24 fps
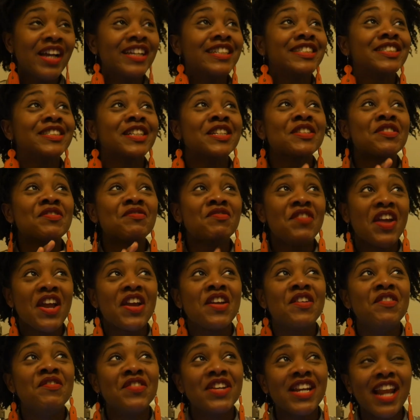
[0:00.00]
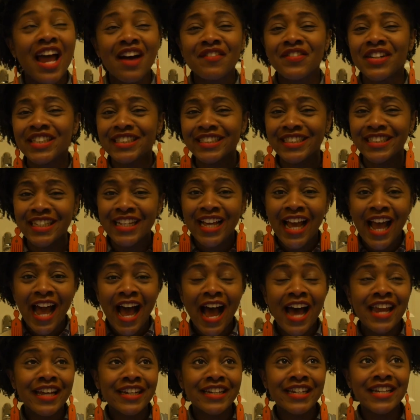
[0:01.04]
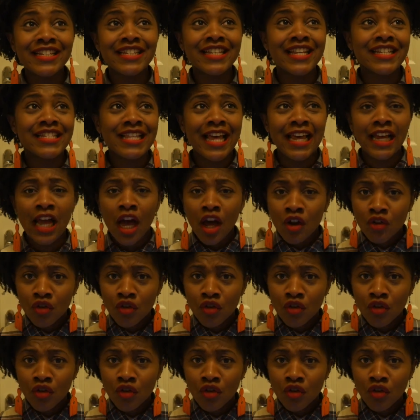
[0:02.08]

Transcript: It just made me laugh. And Adaeze is like,